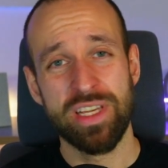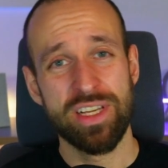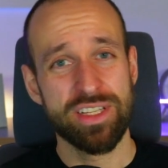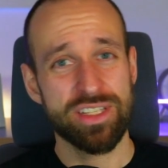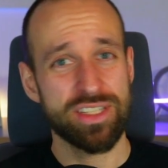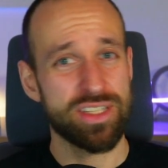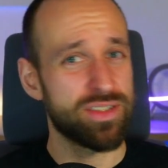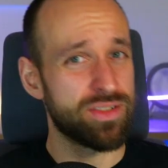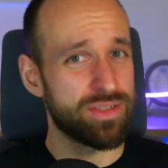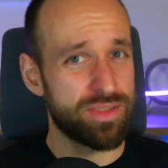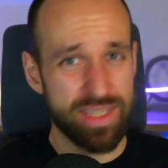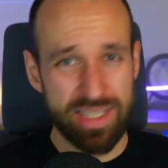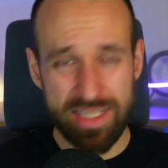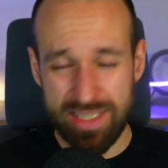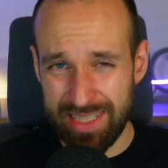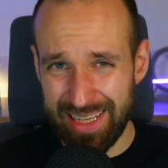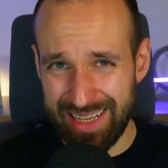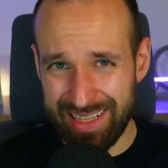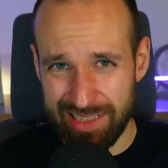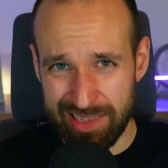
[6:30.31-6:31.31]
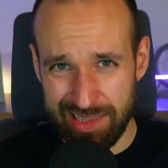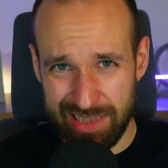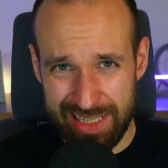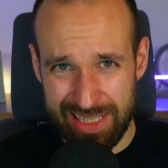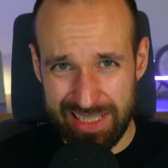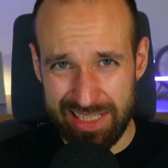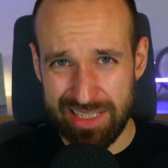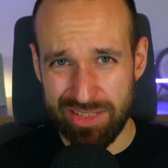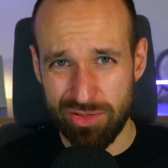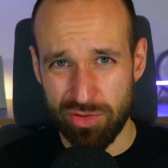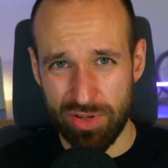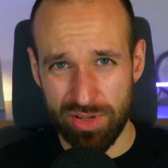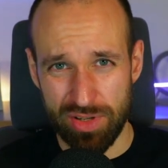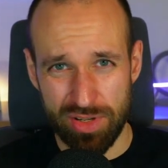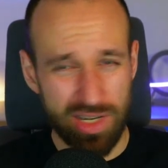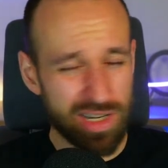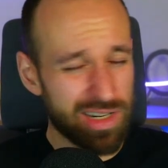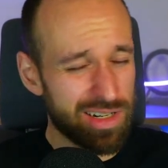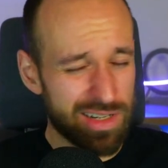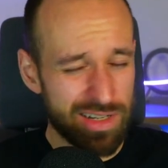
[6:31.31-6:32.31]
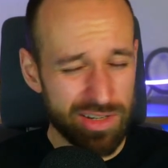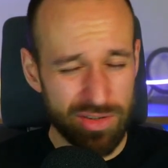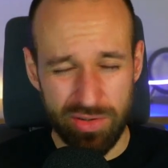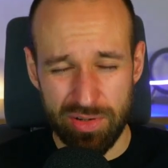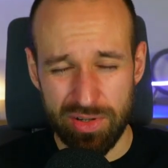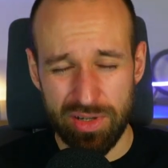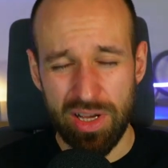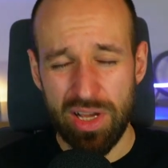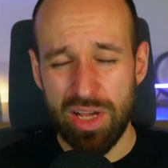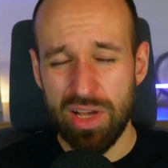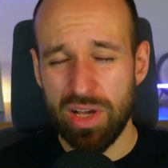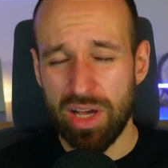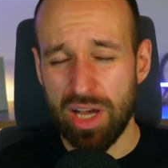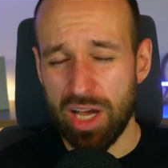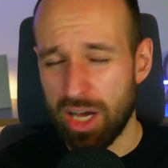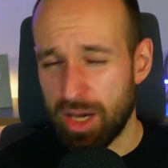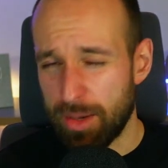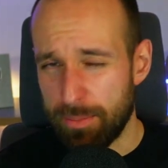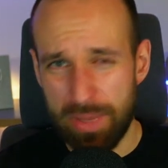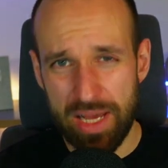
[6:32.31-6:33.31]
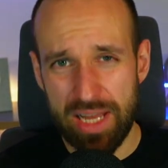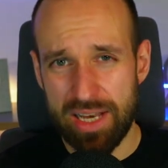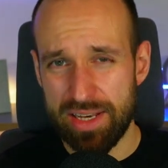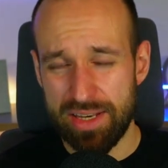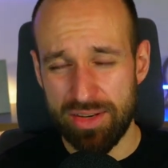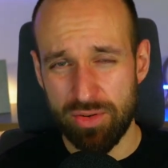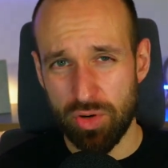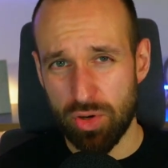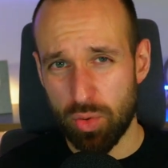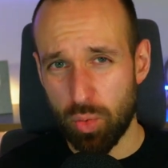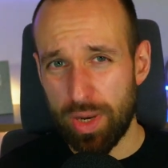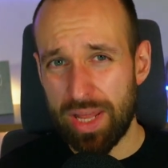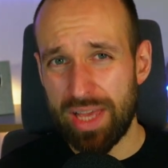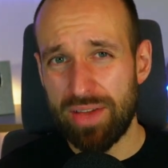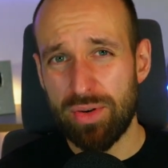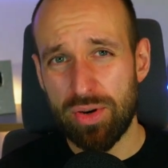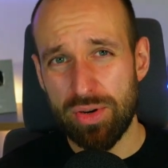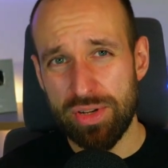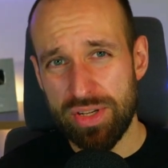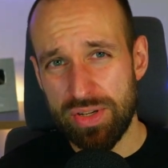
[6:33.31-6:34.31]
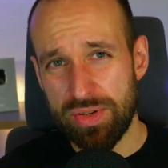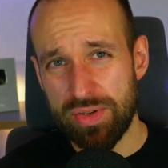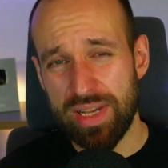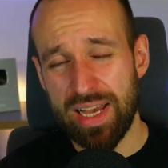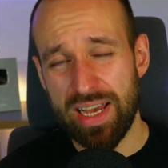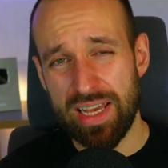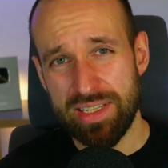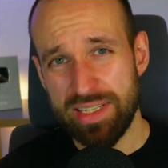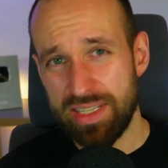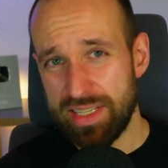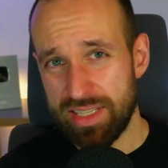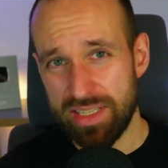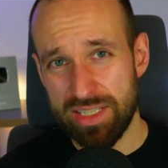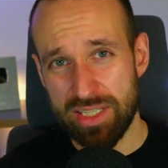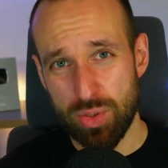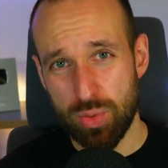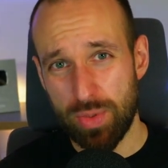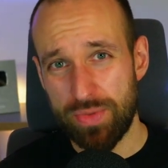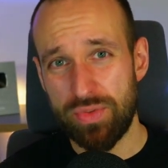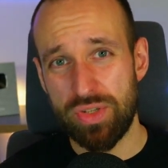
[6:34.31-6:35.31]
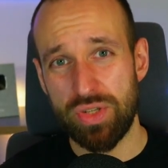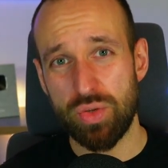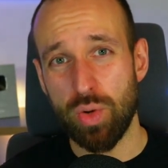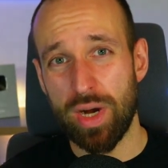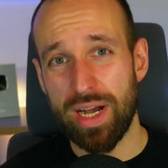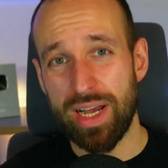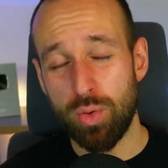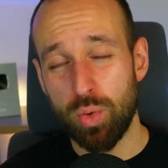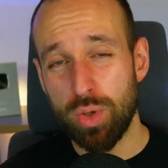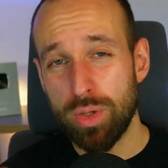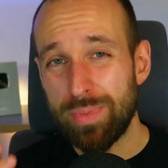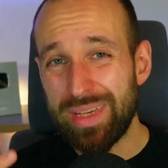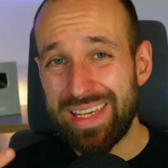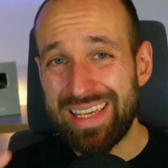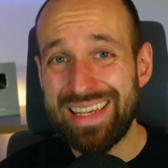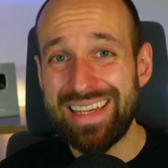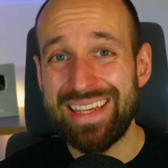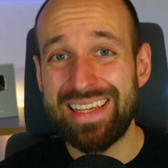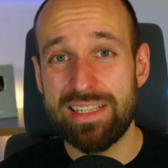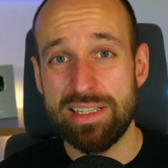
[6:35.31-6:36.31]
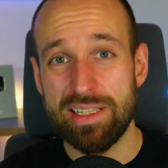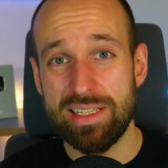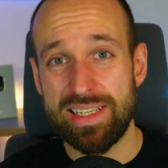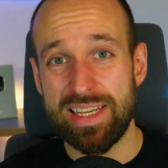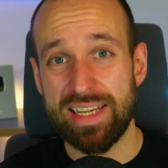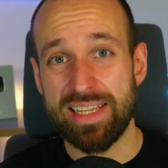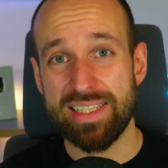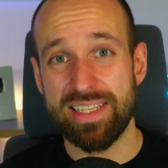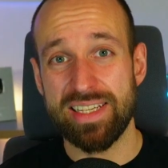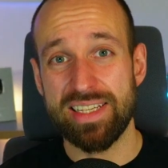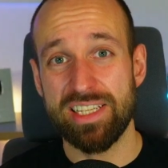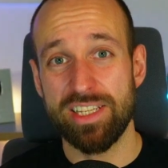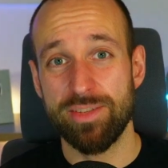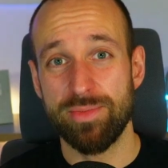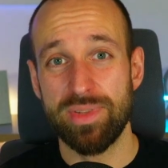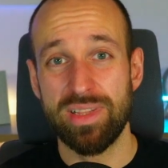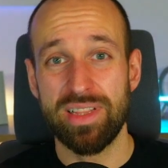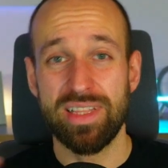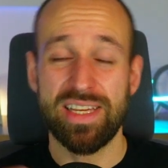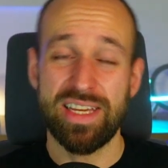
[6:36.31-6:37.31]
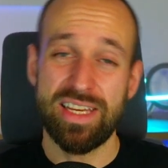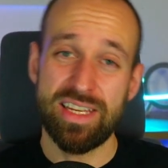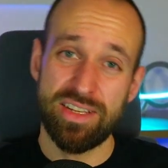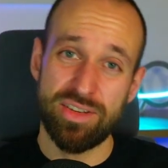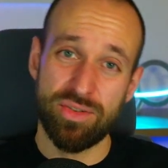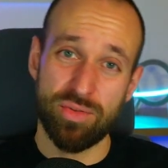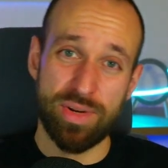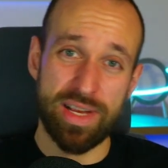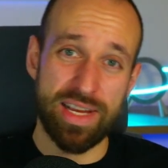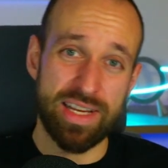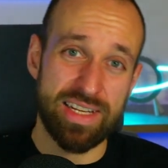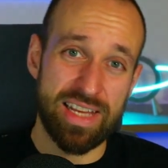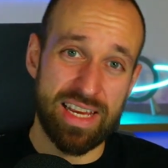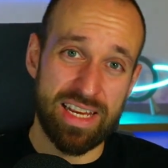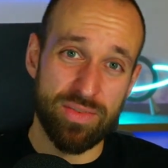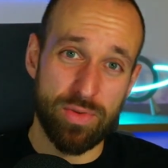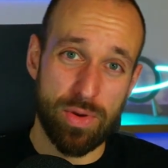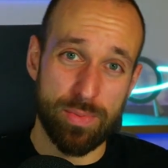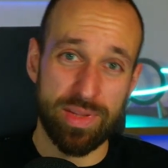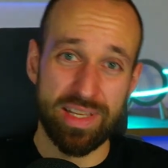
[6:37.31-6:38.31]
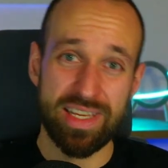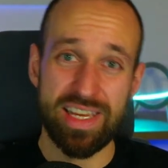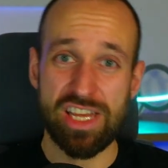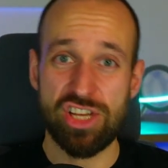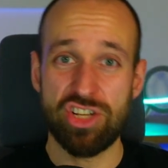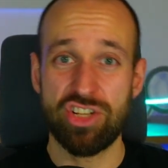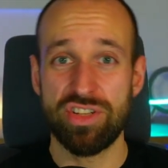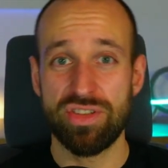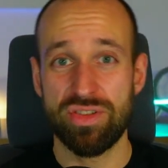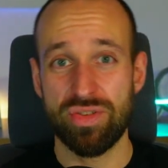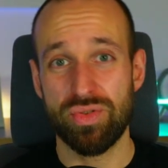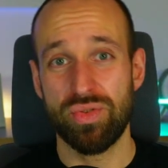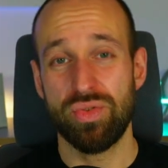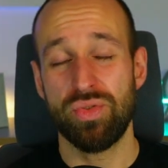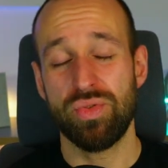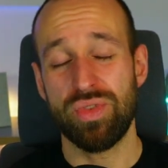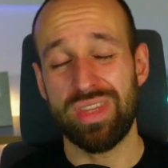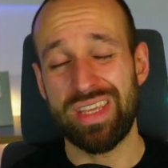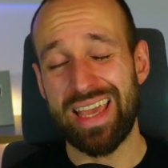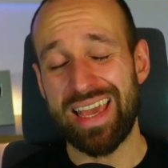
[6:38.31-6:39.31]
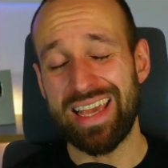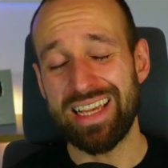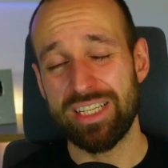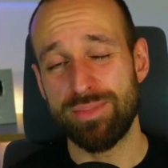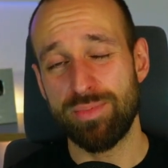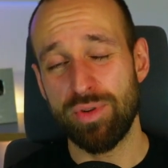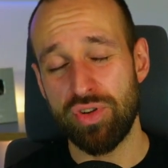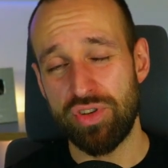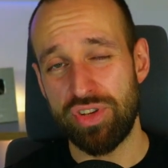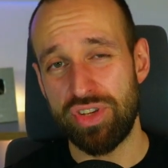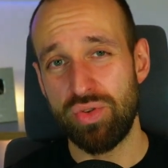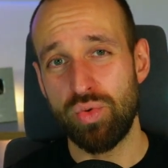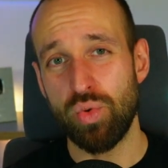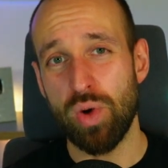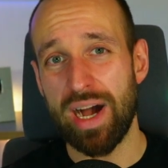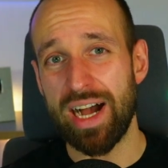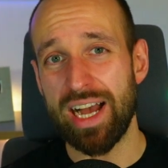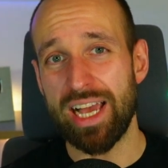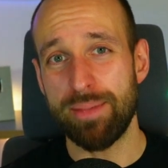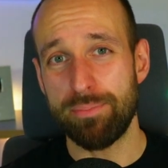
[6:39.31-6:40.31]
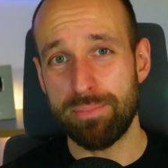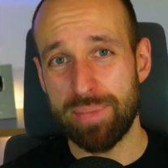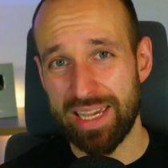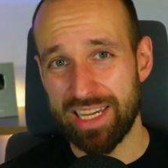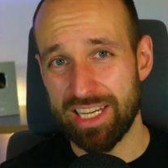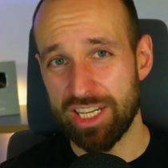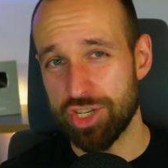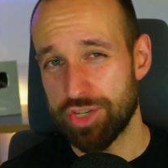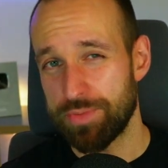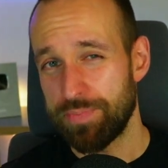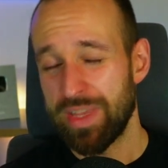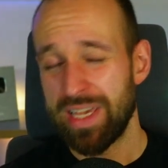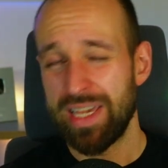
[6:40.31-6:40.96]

So things like a list or a card or a button or whatever you got in Swift UI will be easily accessible in your React Native application through the Expo UI package.